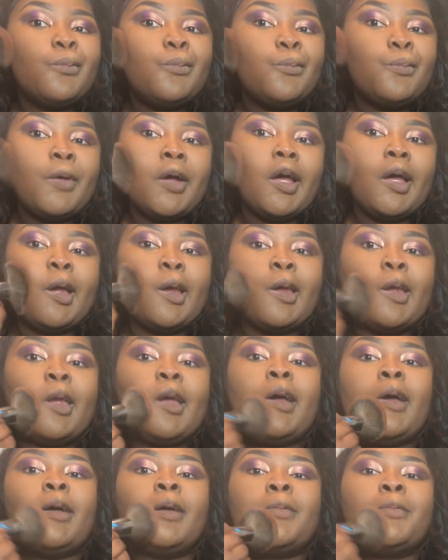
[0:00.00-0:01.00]
But
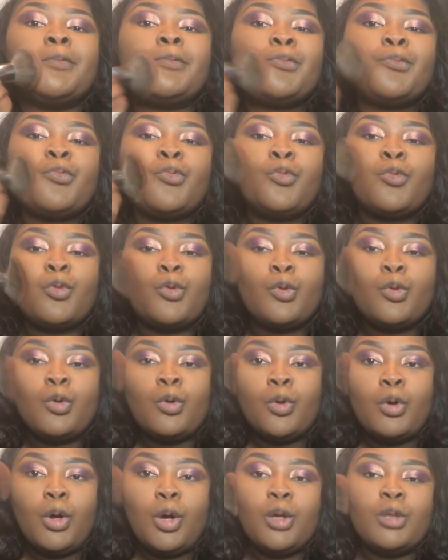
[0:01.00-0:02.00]

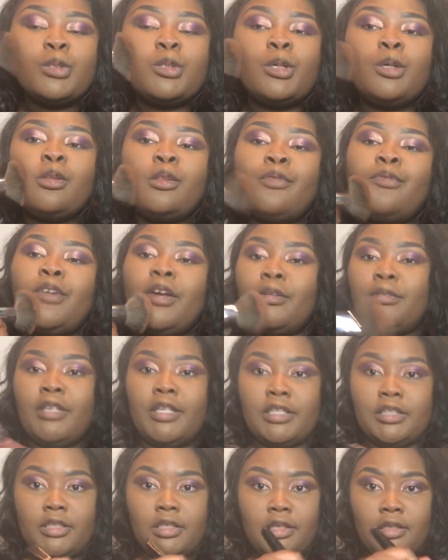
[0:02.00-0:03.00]
also the
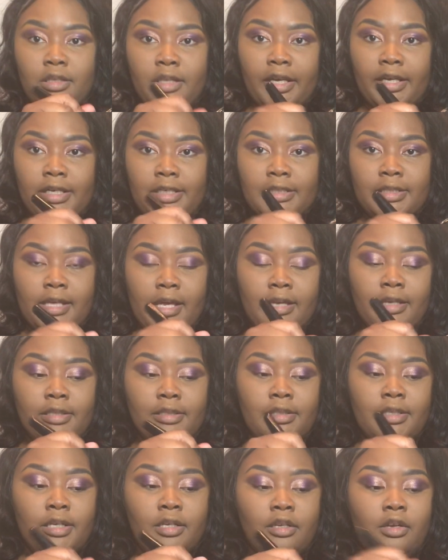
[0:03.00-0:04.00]
foundation, like I said,
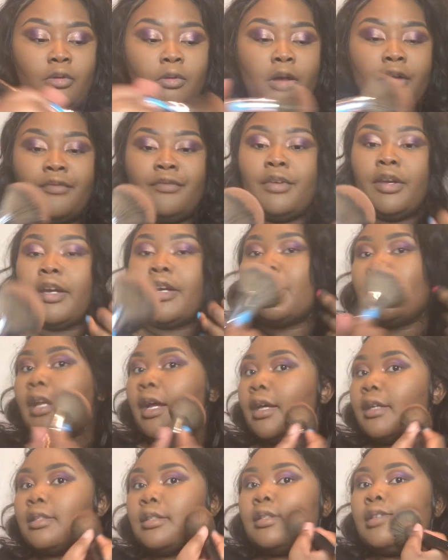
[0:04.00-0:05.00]
it did go on very
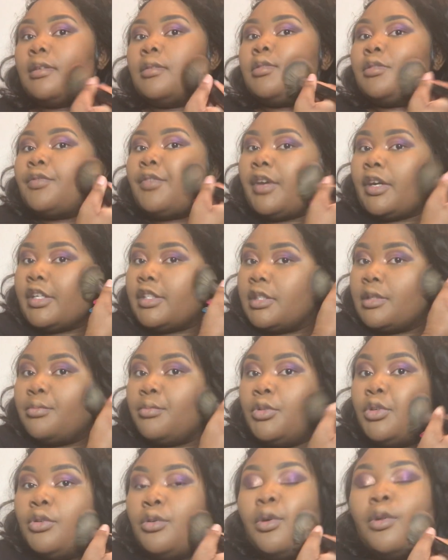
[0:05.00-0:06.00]
nicely. It was very
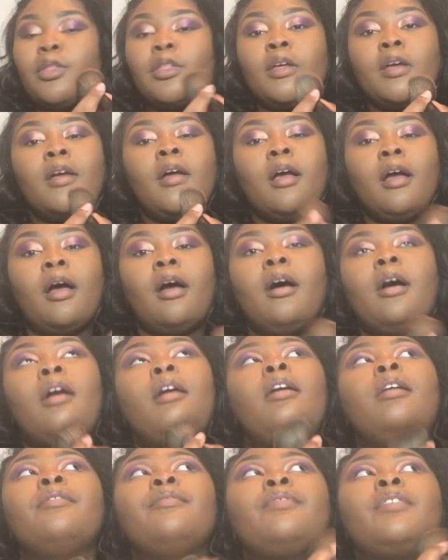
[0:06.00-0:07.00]
smooth,
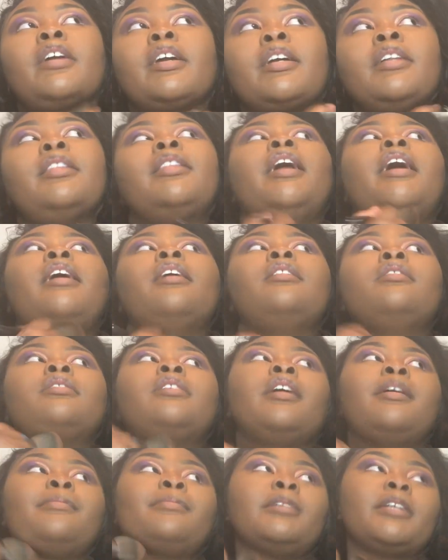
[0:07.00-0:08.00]
very light on
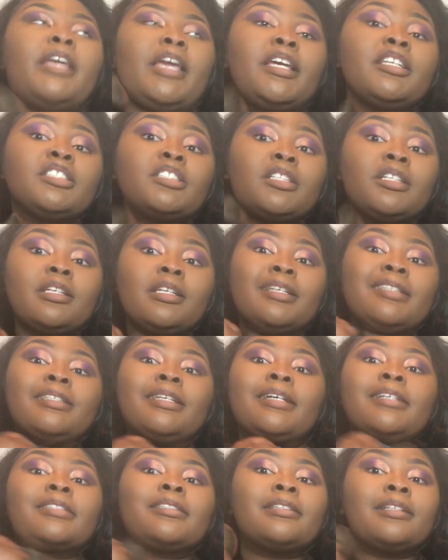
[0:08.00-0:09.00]
the application. It
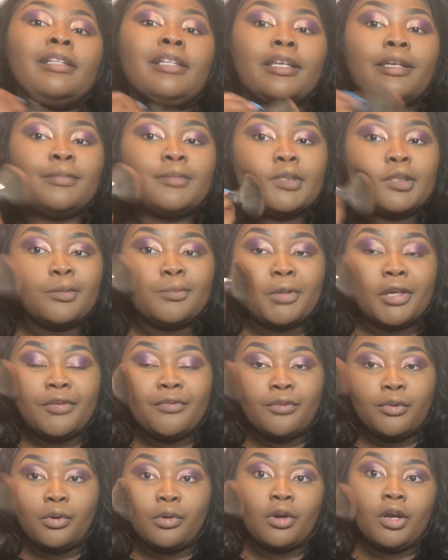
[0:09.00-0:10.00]
does claim to be
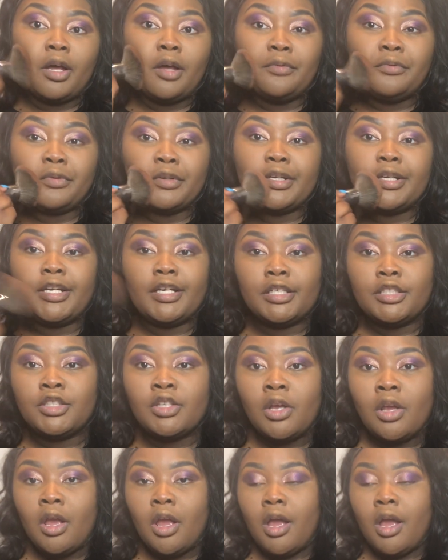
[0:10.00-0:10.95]
full coverage.